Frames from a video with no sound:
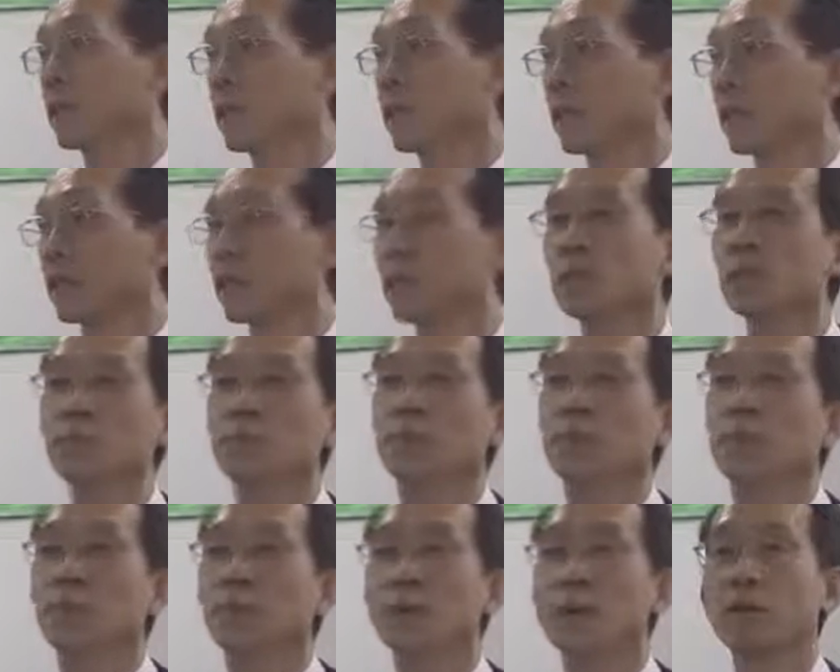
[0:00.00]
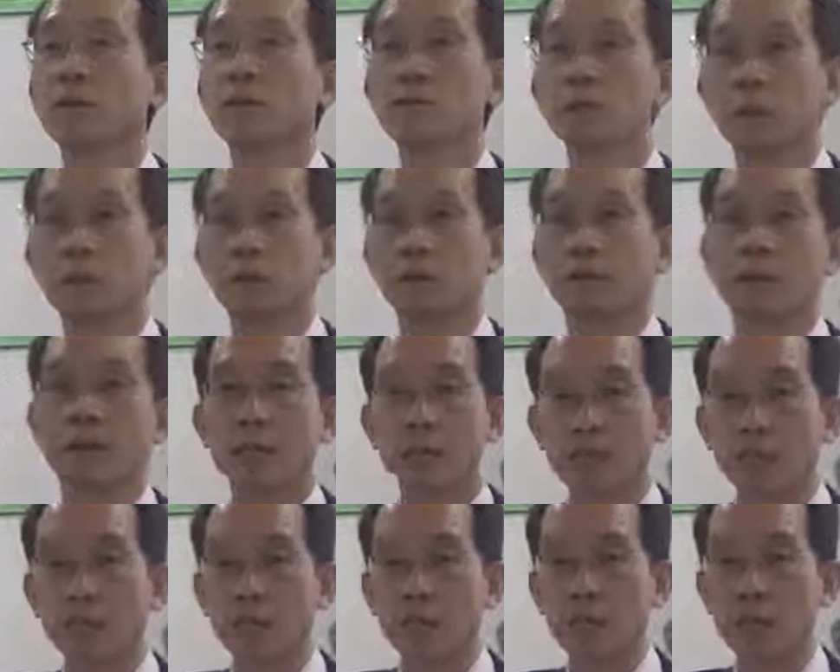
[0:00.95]
He's very
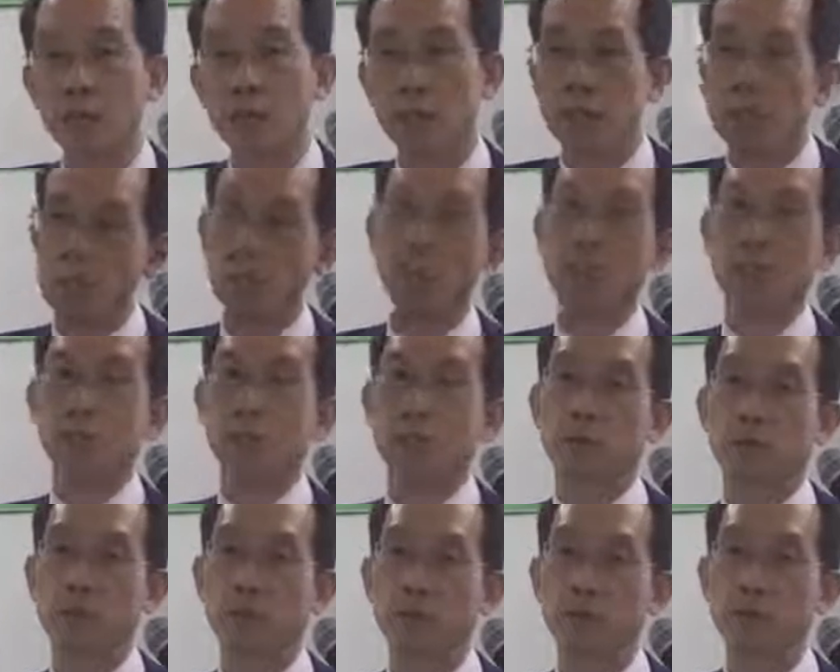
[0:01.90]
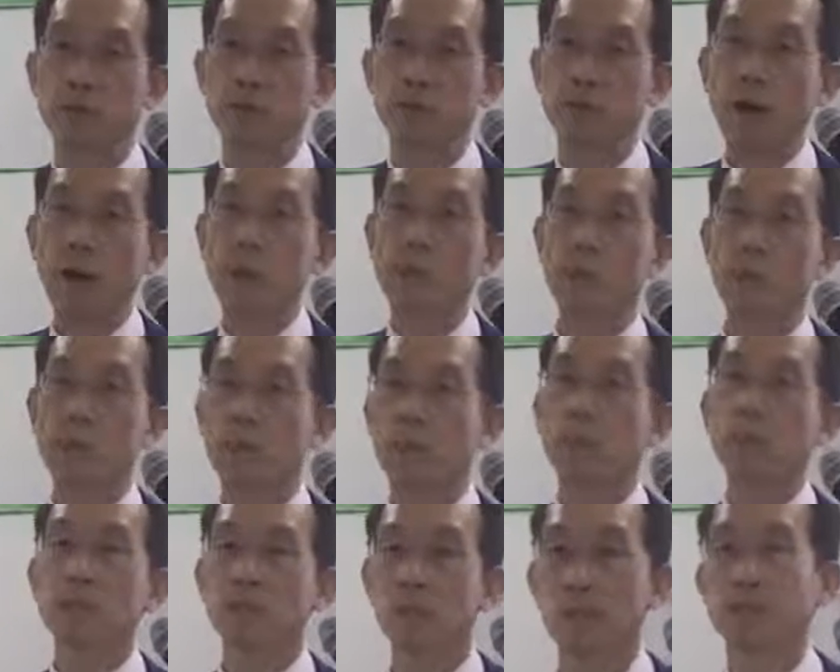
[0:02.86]
successful in the industry, pharmacy
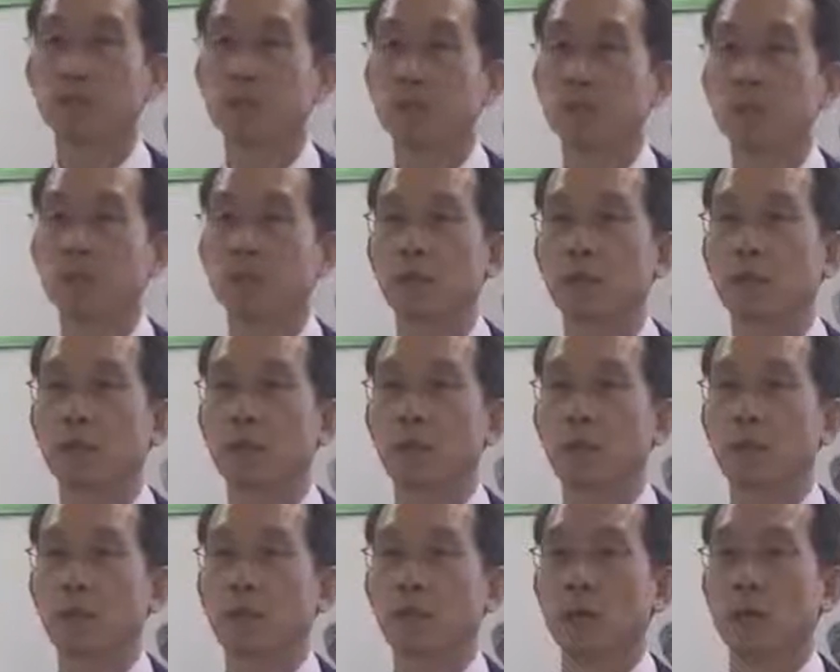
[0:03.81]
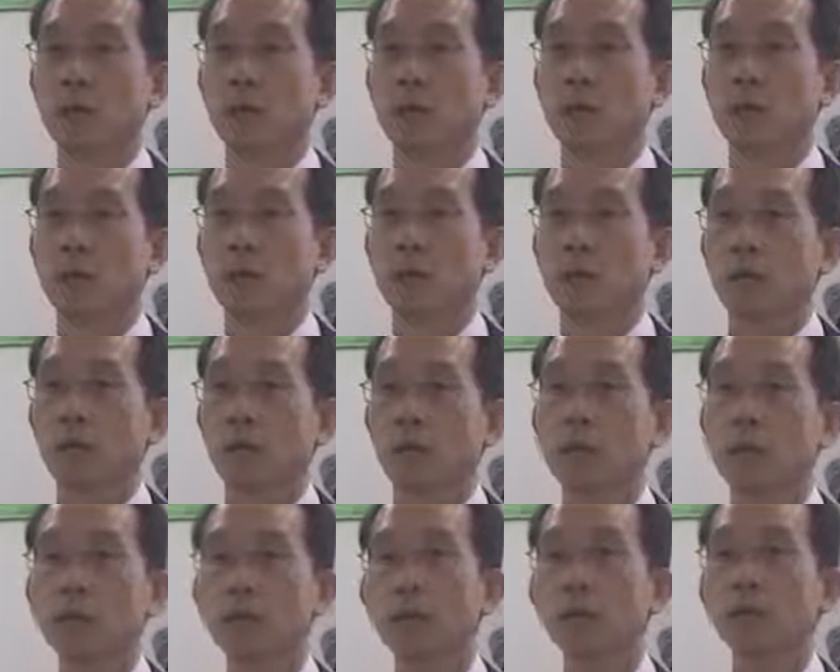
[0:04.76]
industry.
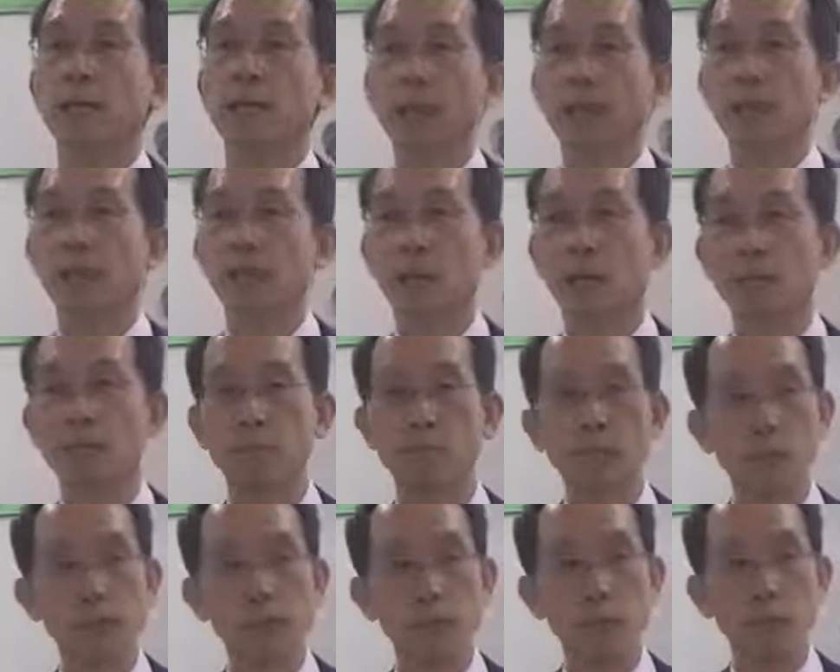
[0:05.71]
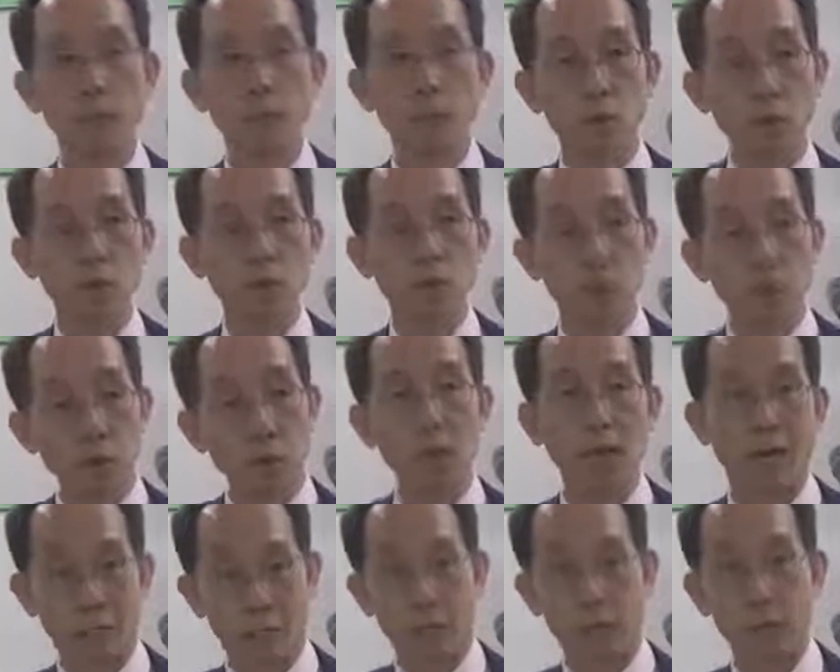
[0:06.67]
In his hands there are many good
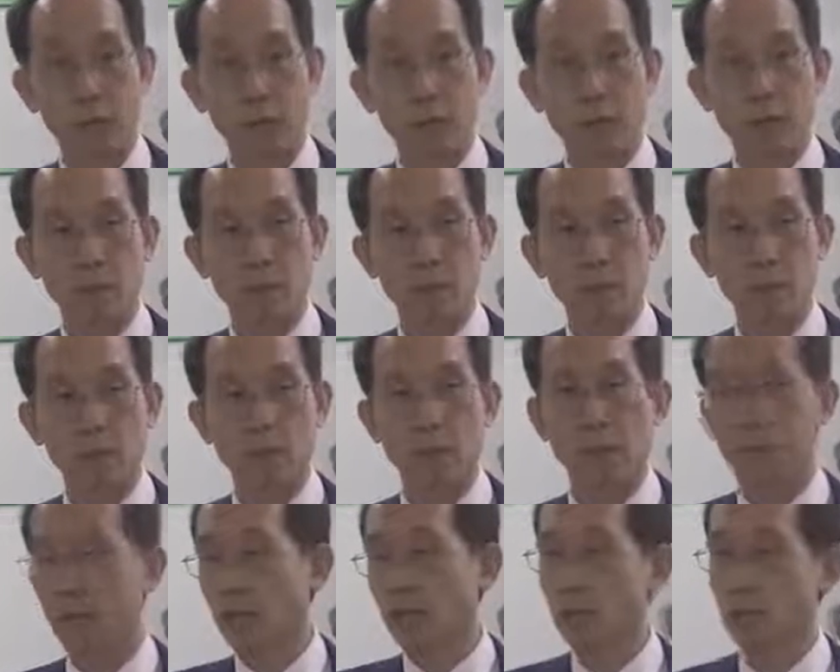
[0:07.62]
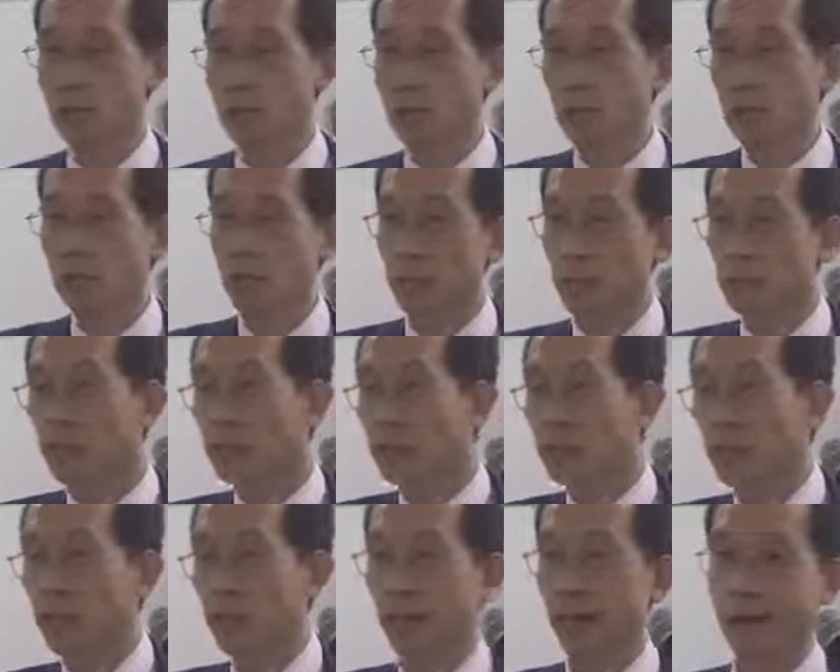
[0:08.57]
products, ginseng
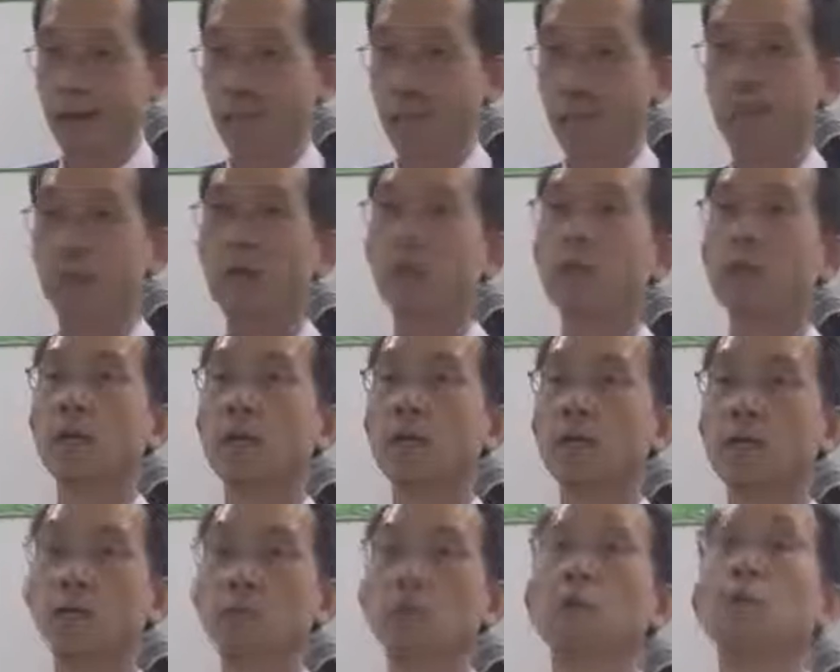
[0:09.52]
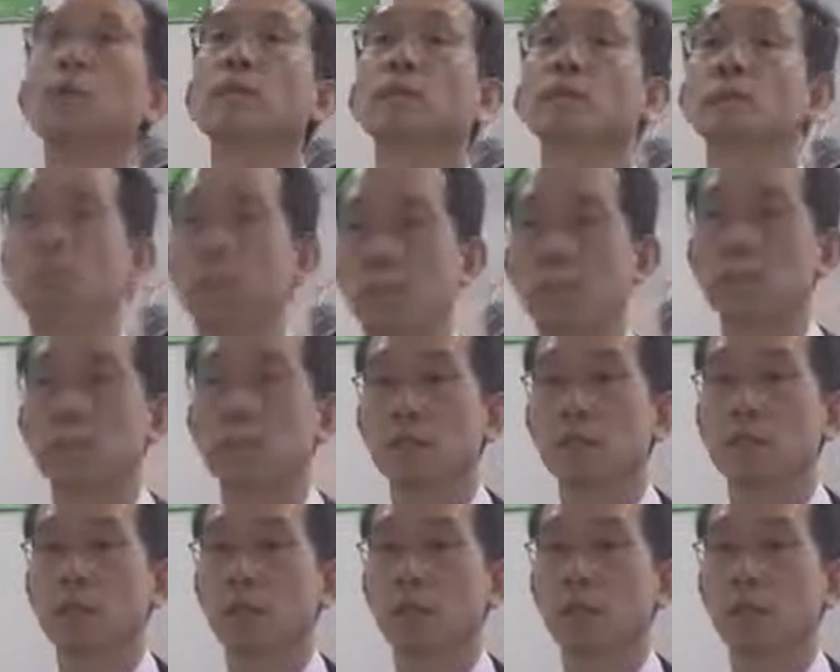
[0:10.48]
and so many things.